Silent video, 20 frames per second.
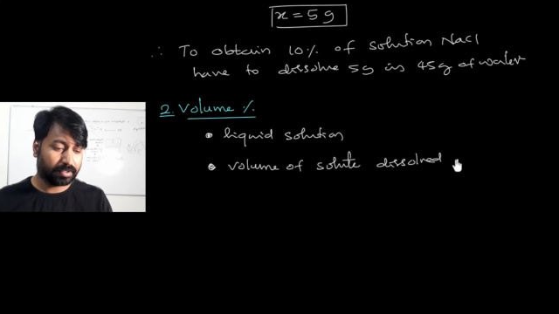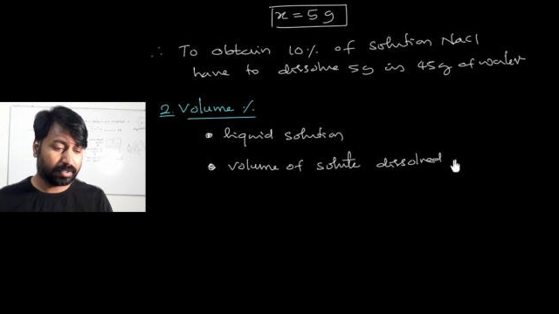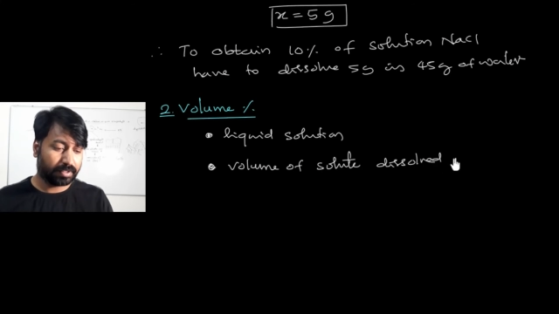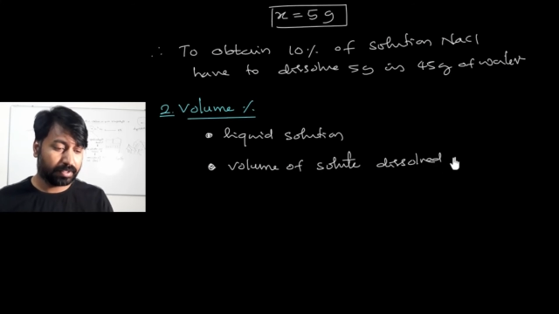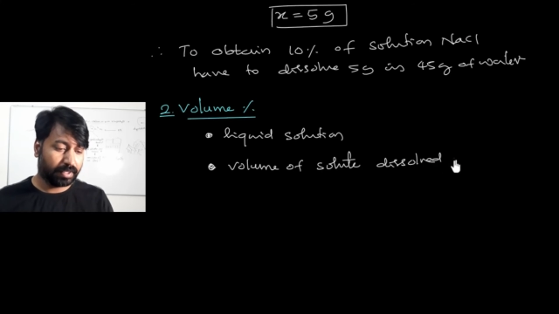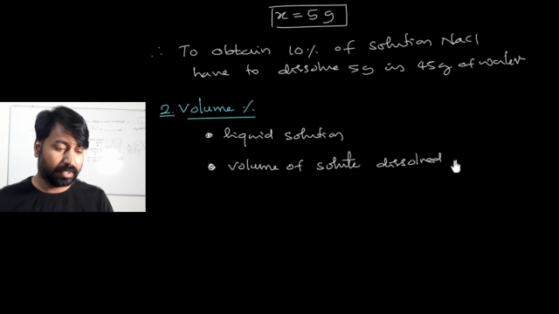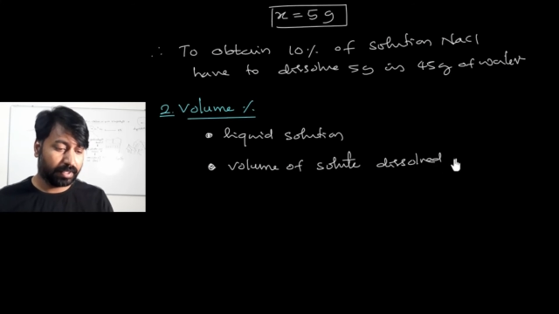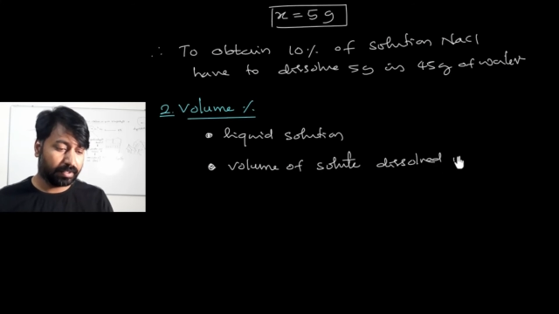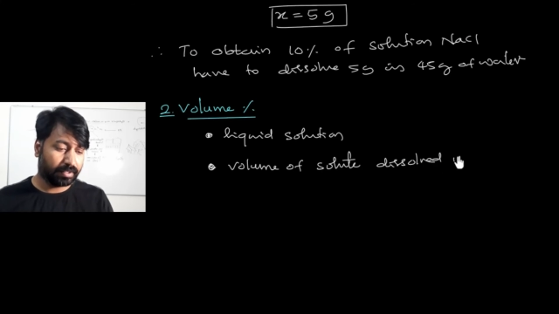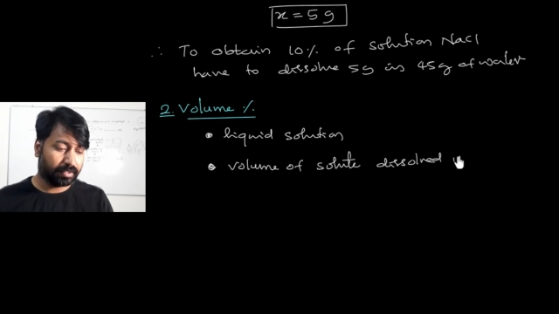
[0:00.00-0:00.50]

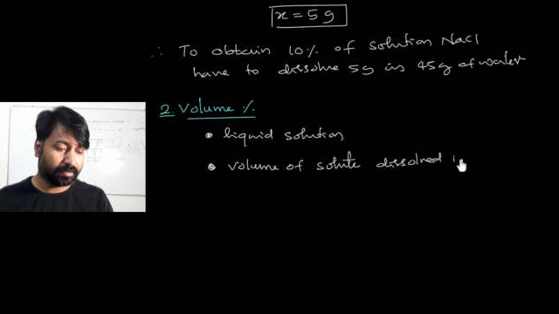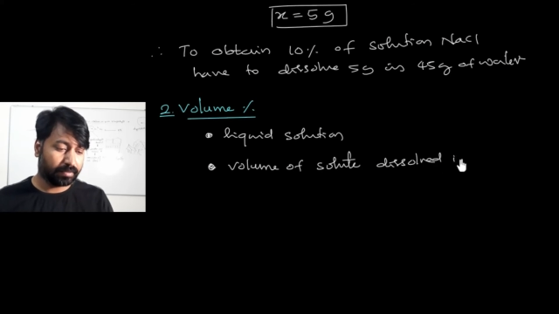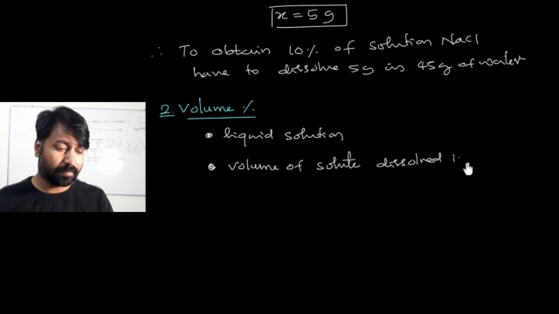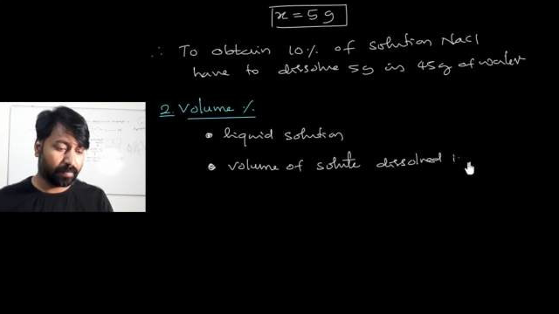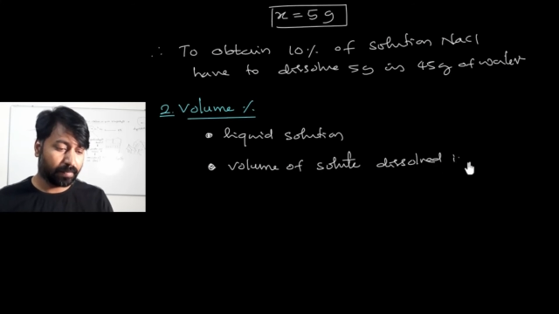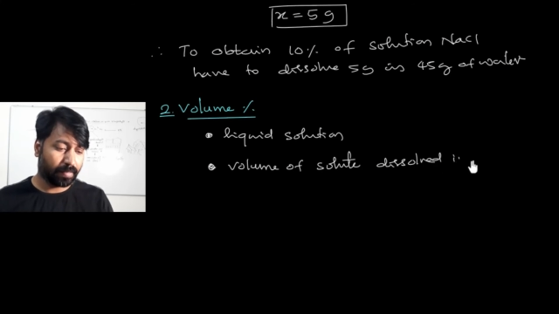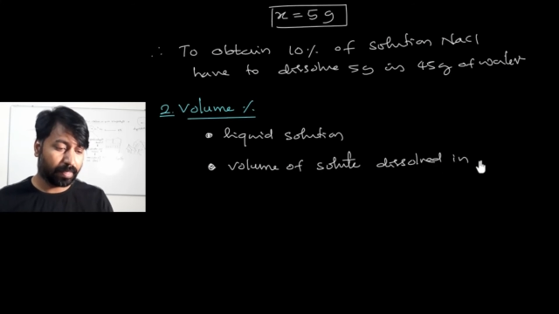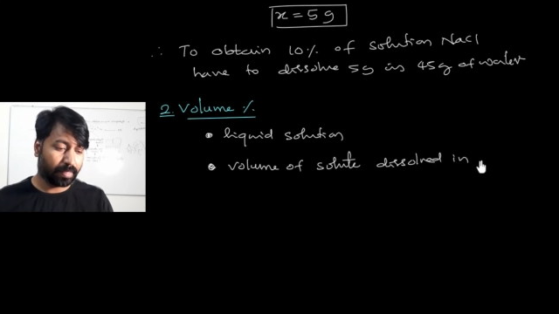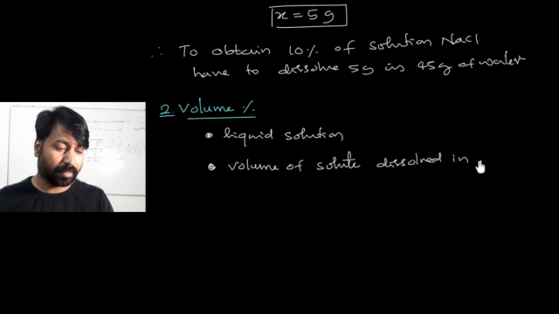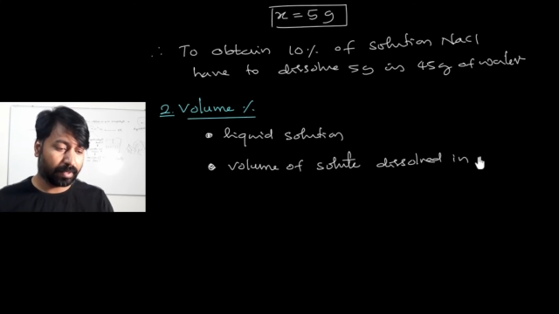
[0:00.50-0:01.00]
in
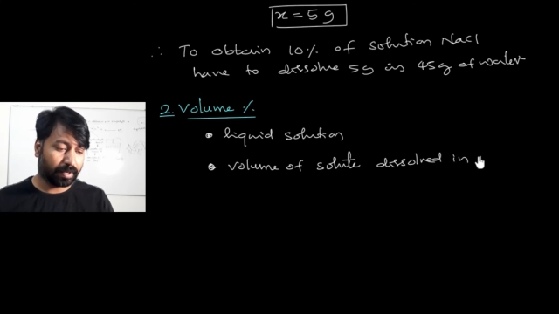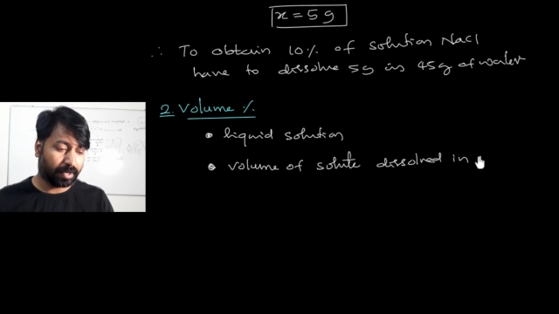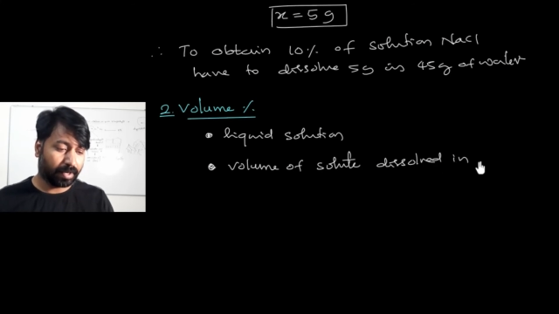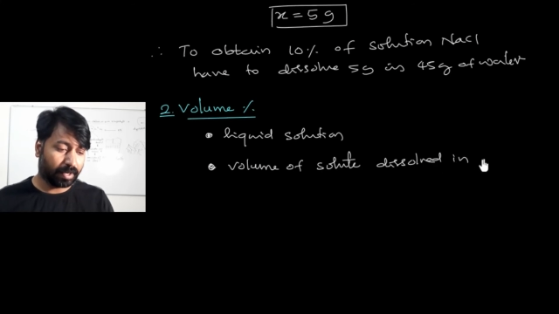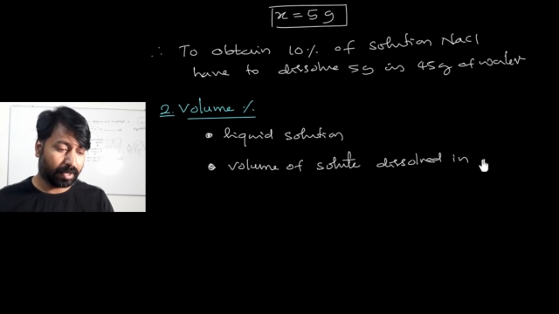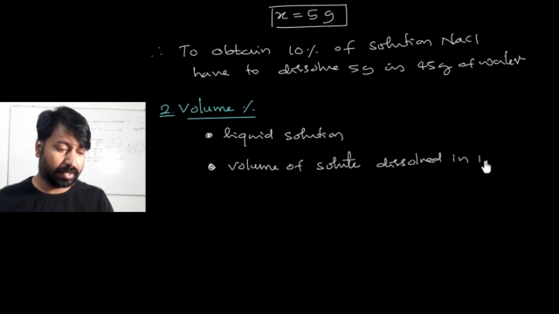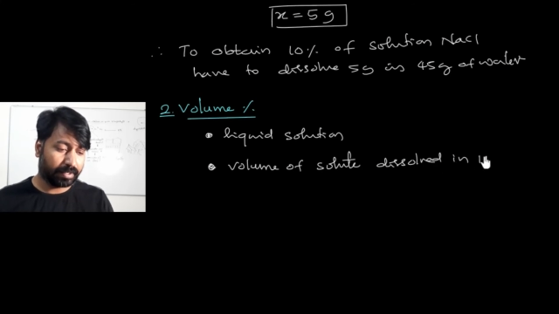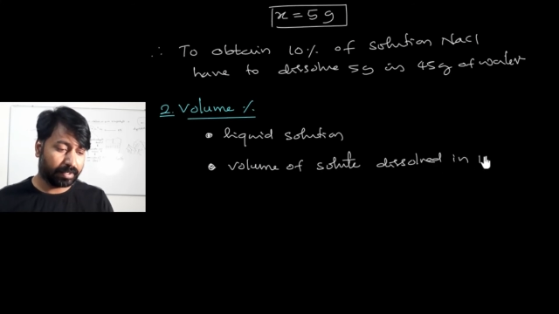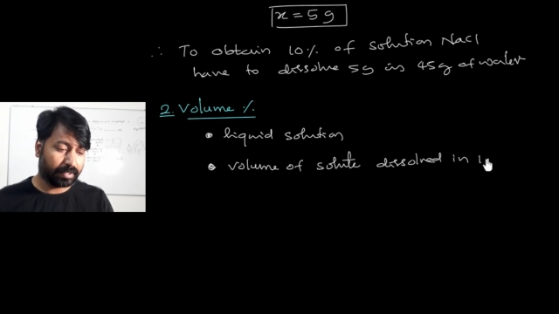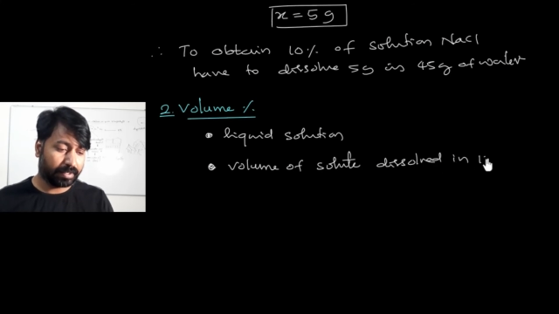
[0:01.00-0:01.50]

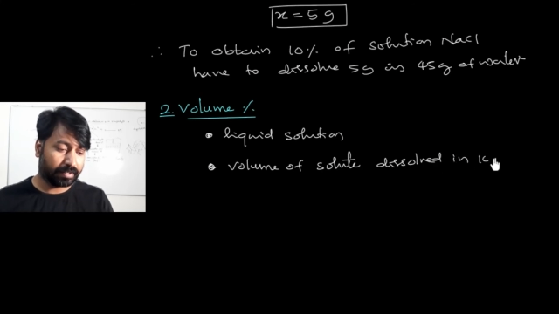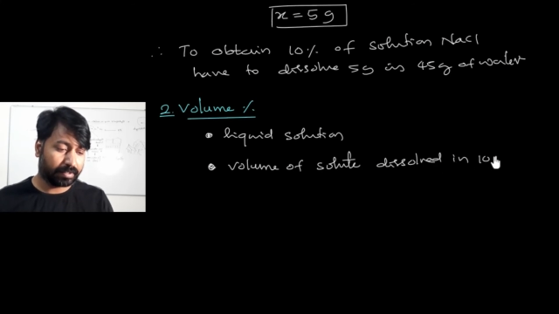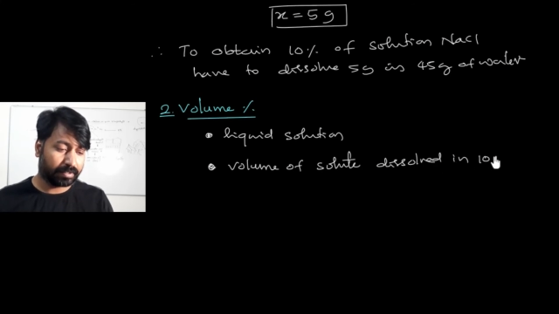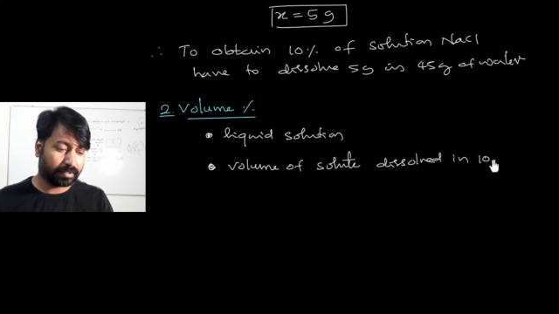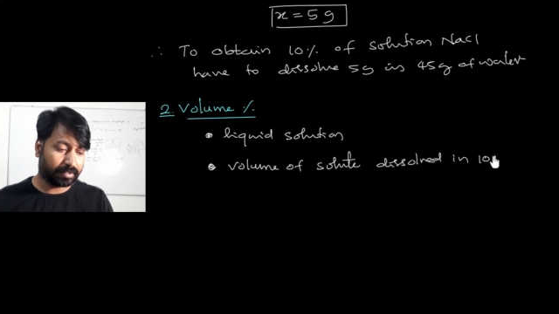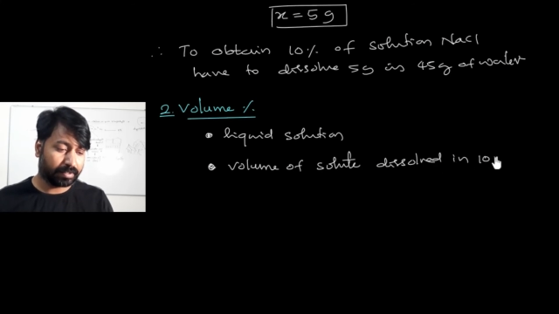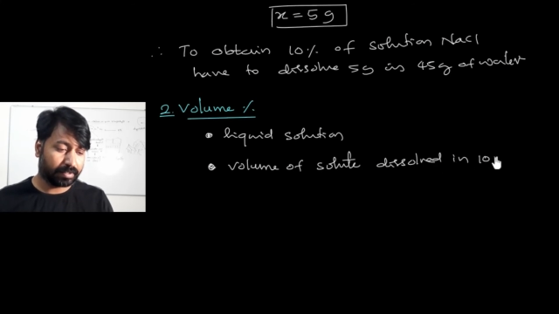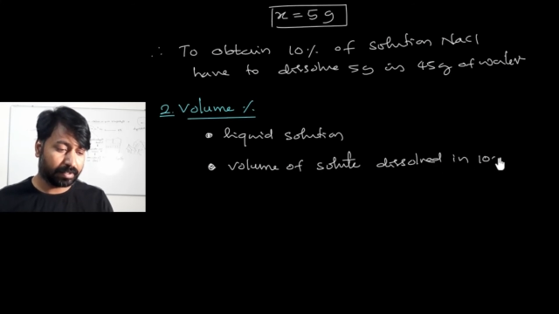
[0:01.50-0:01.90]
100